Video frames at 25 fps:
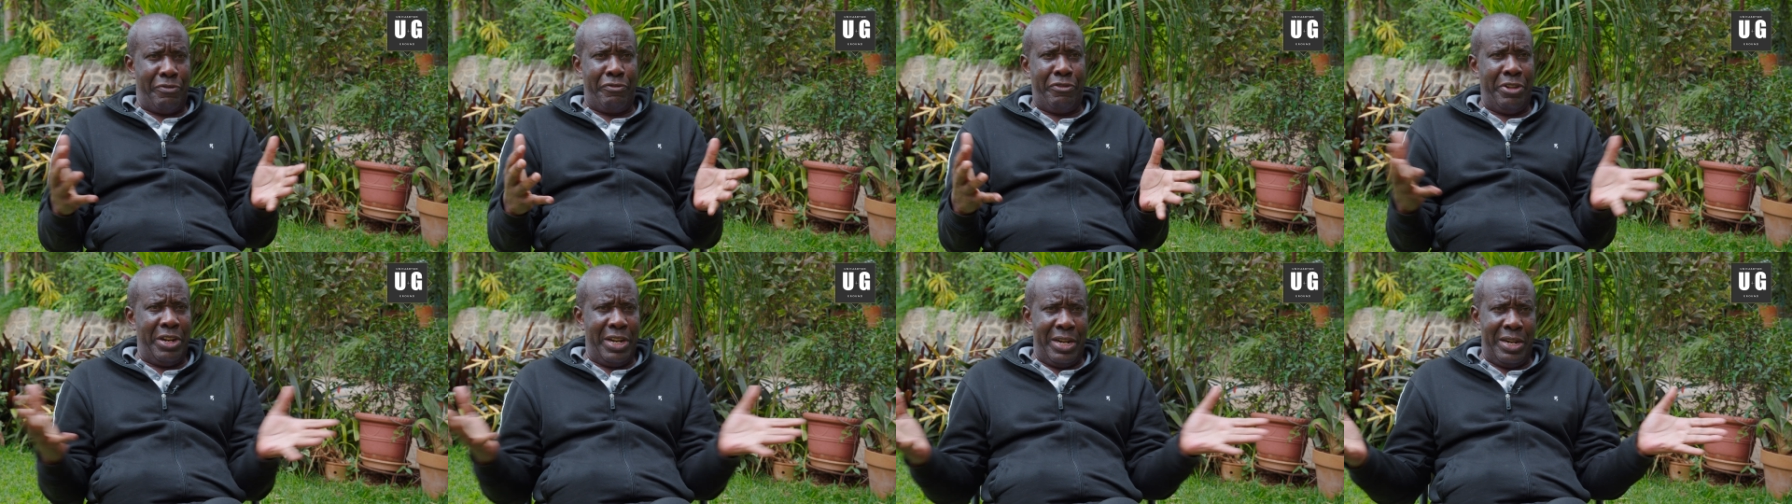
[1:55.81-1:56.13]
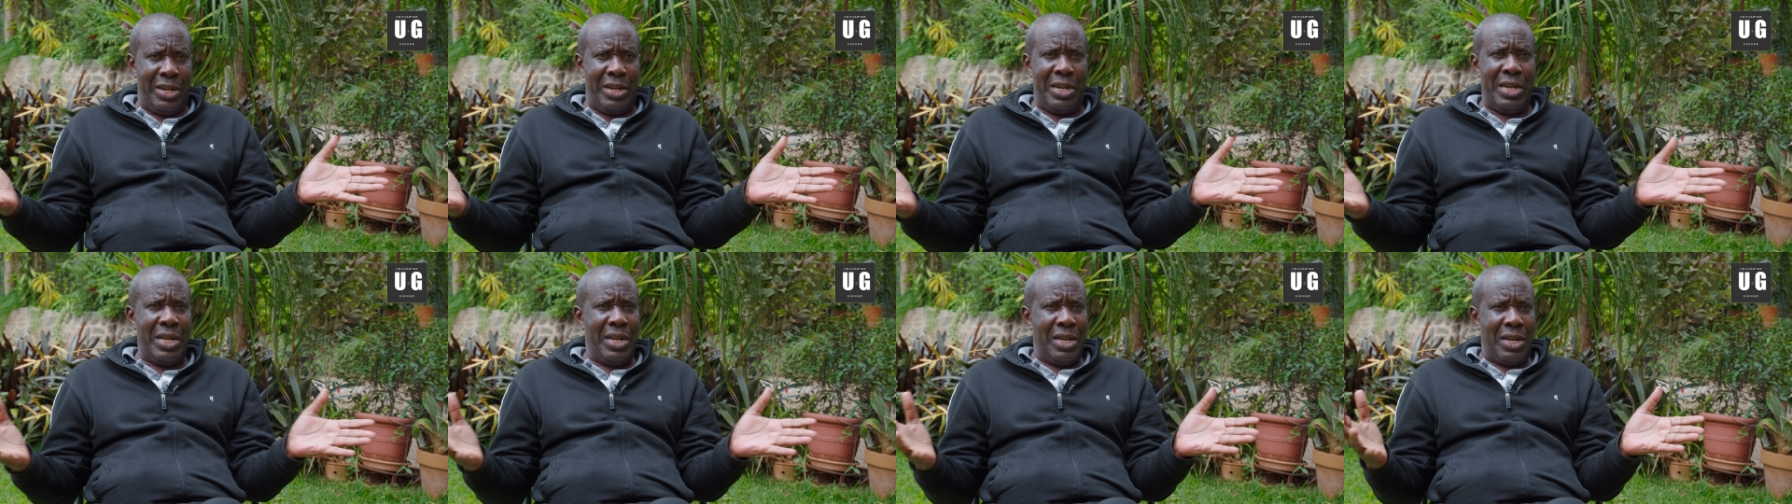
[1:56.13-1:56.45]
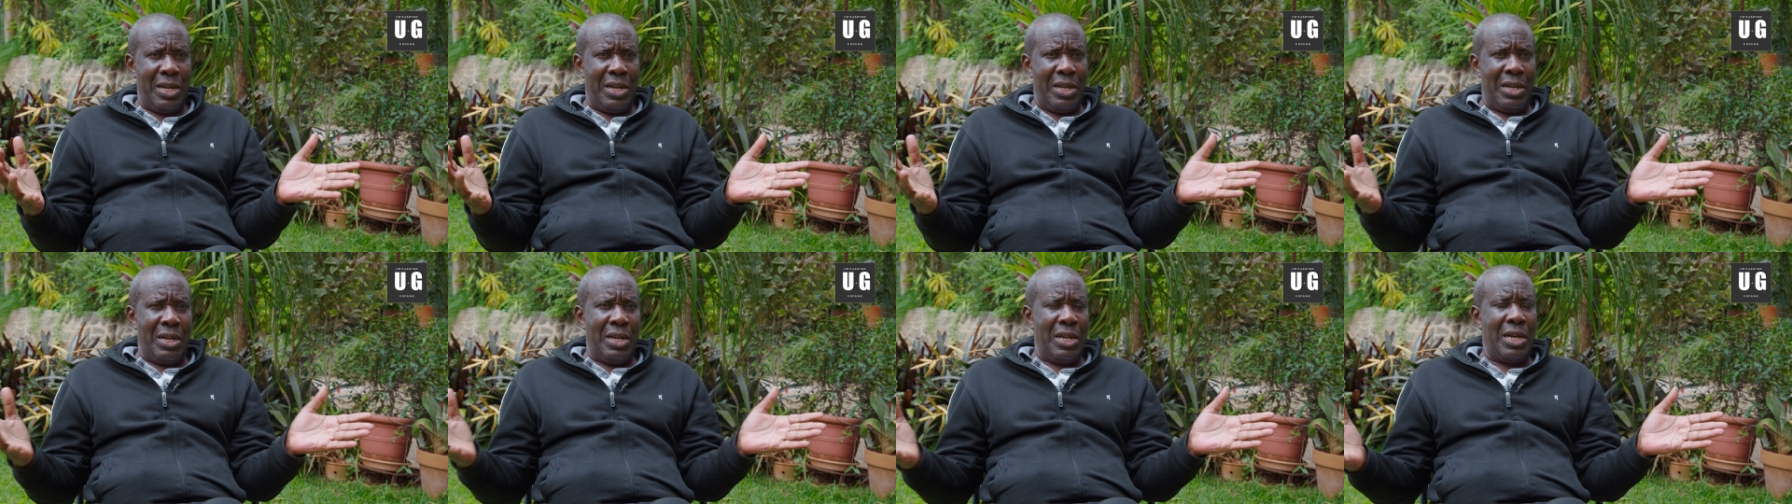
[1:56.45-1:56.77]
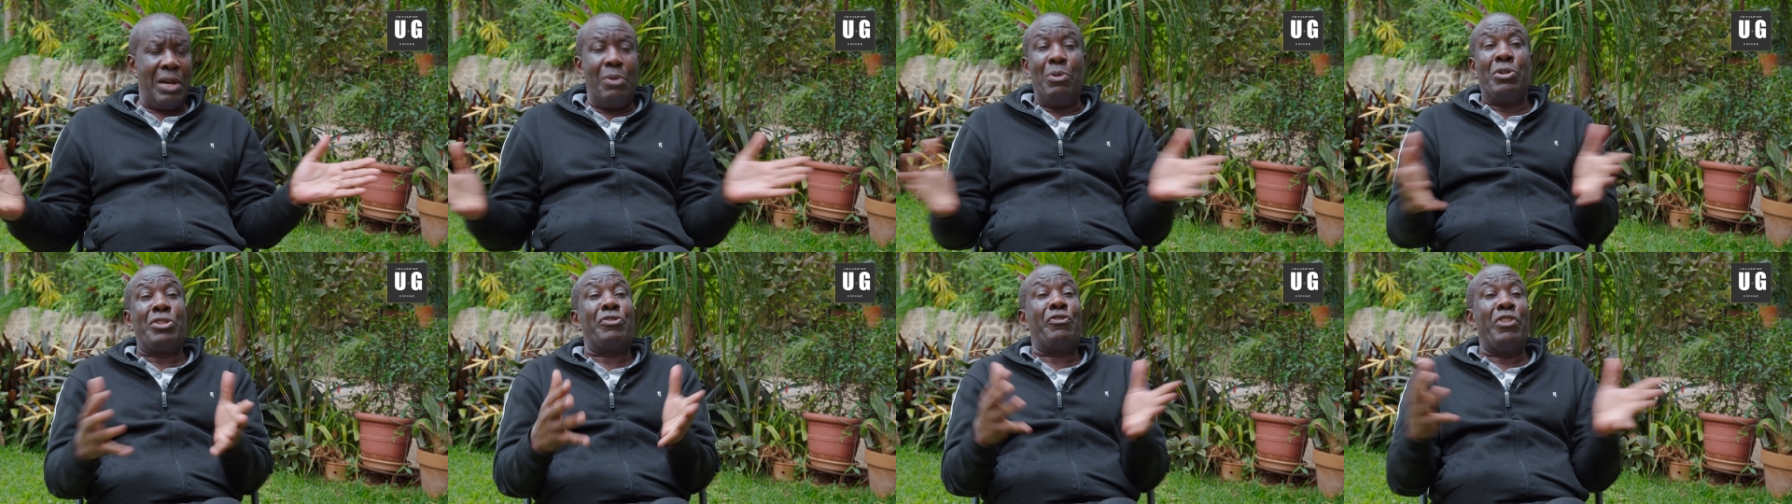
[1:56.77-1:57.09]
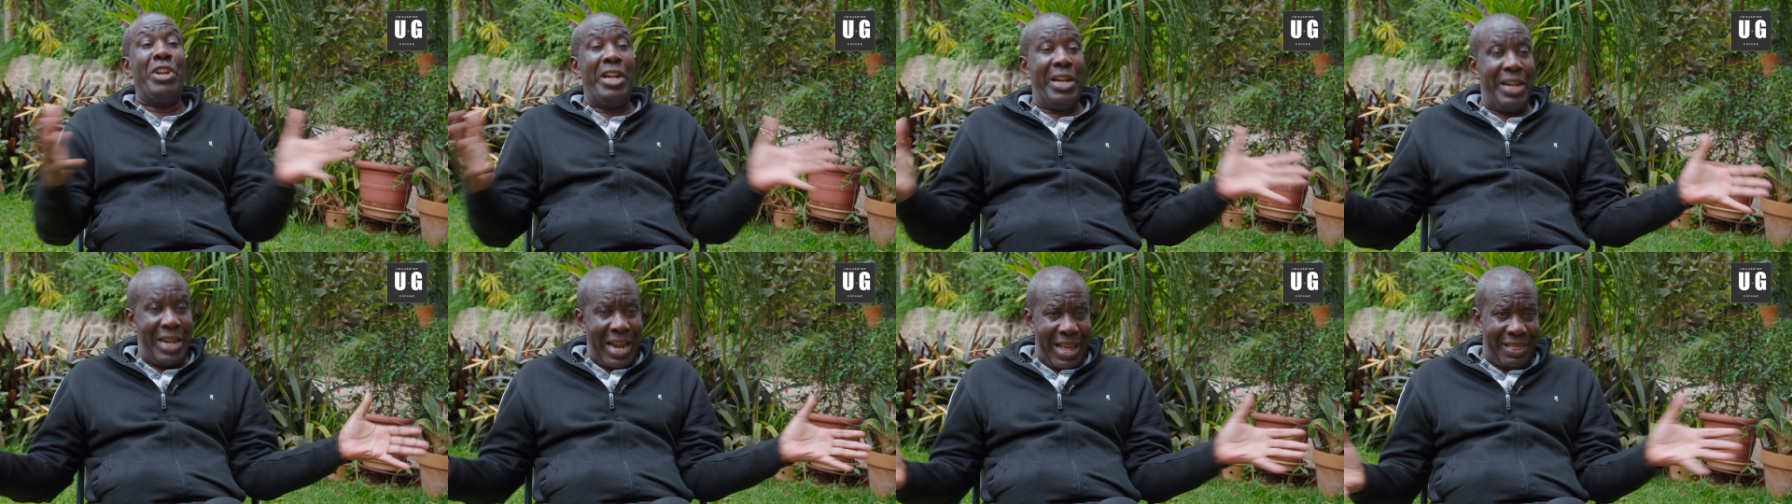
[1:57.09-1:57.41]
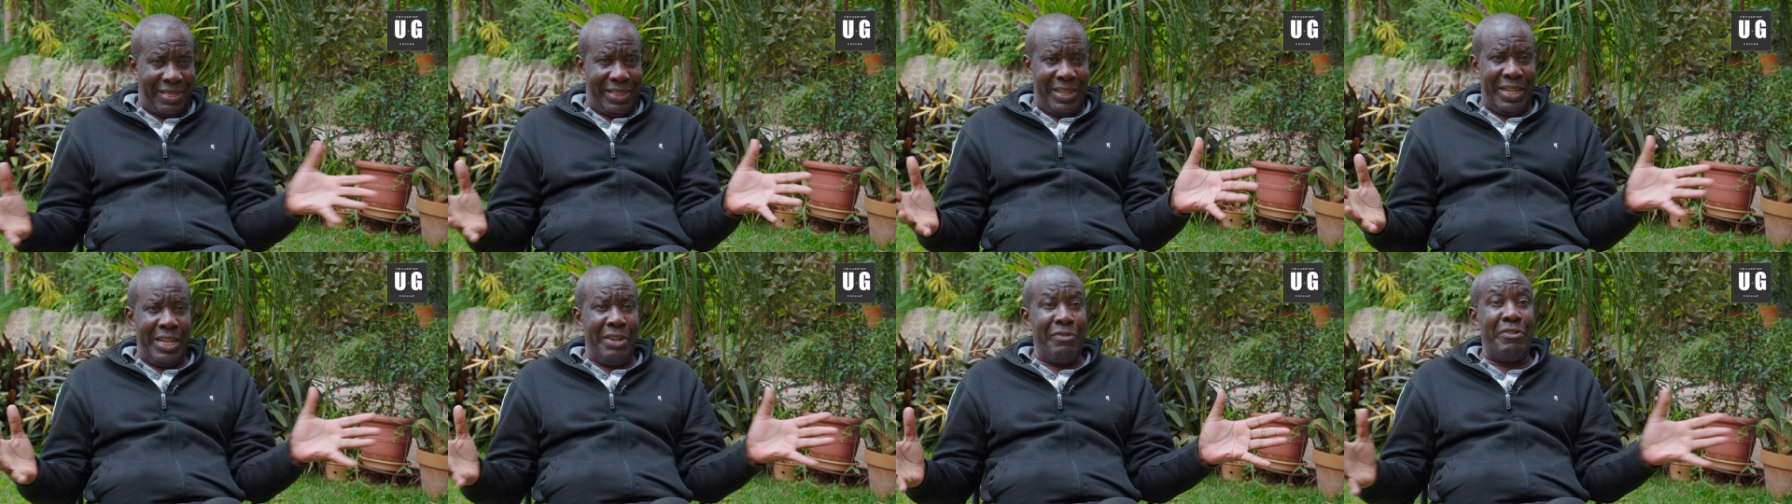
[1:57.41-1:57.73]
feeling
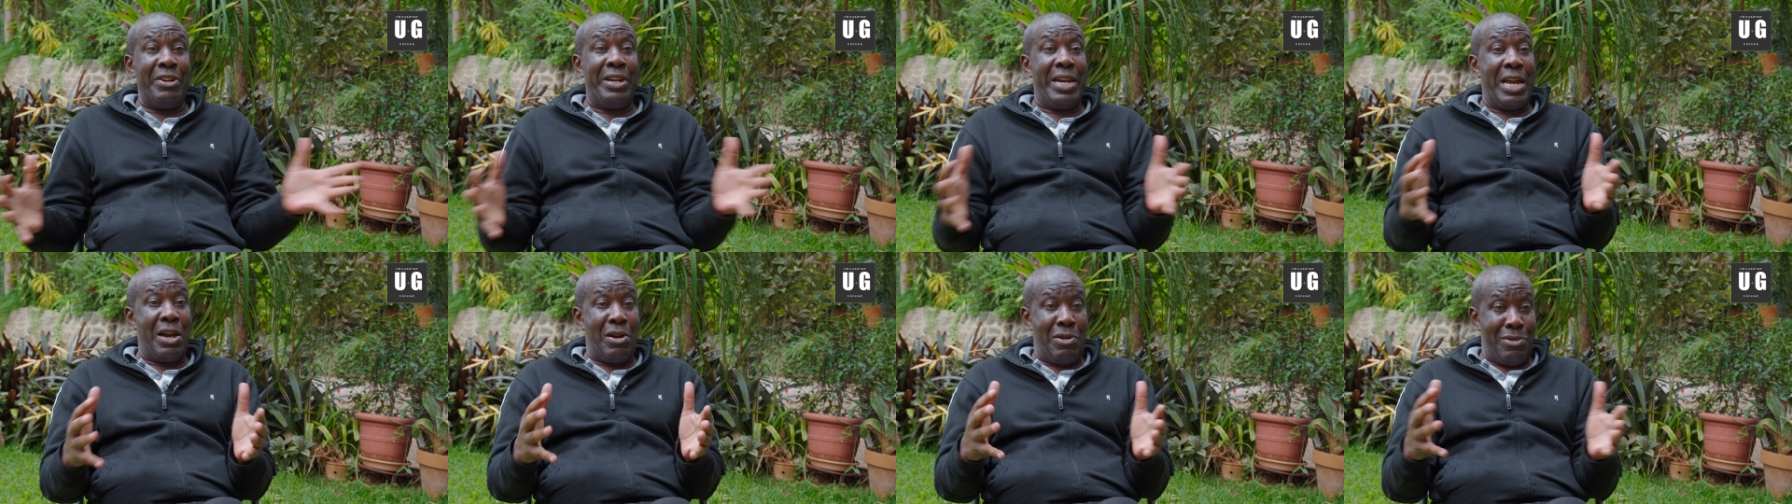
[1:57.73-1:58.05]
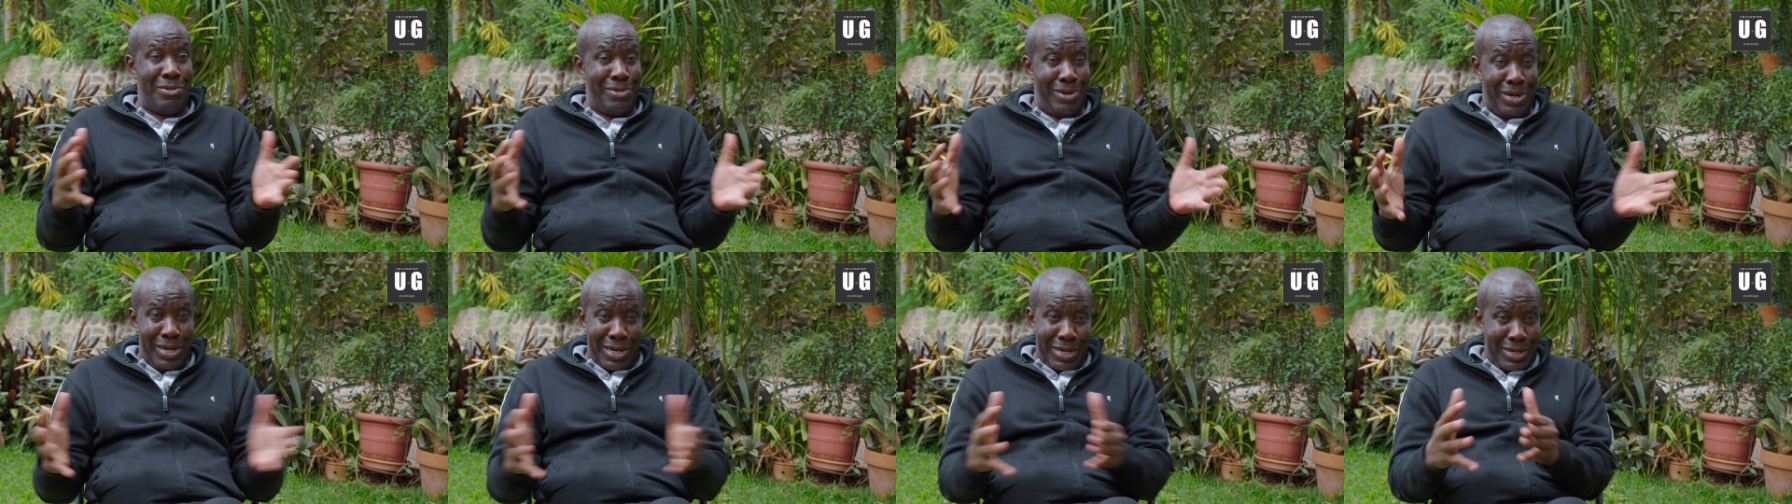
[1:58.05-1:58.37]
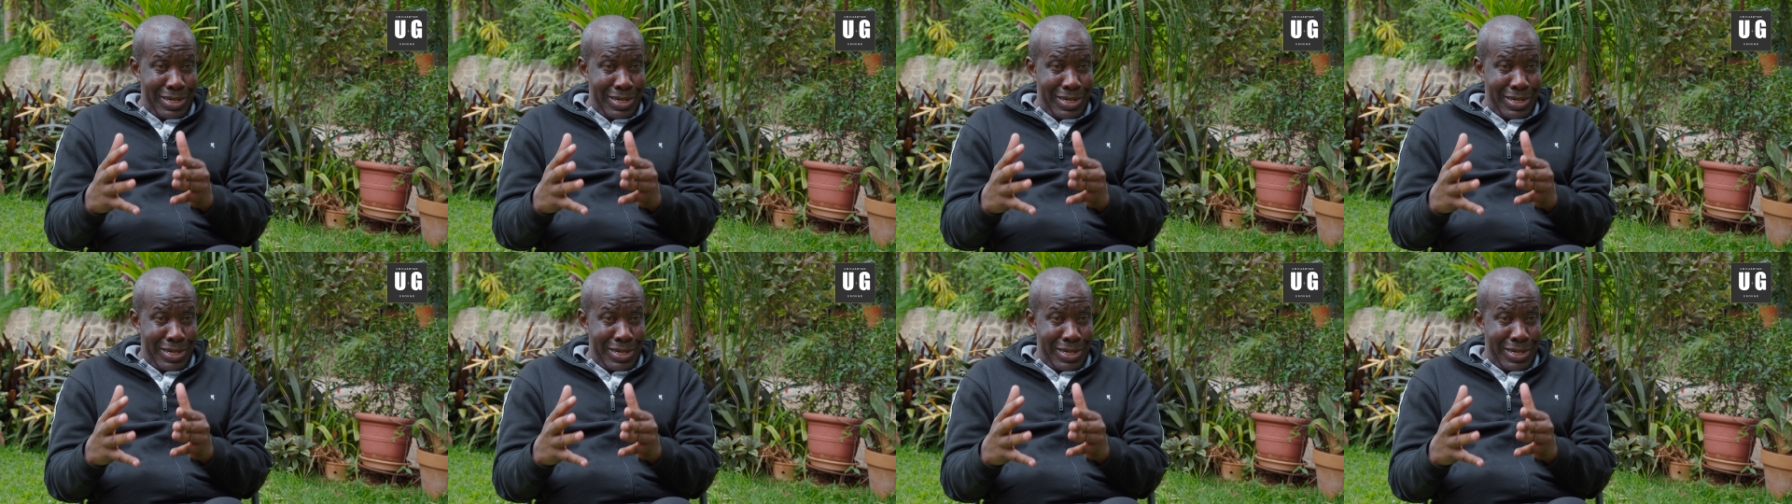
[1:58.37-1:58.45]
nothing. Even now,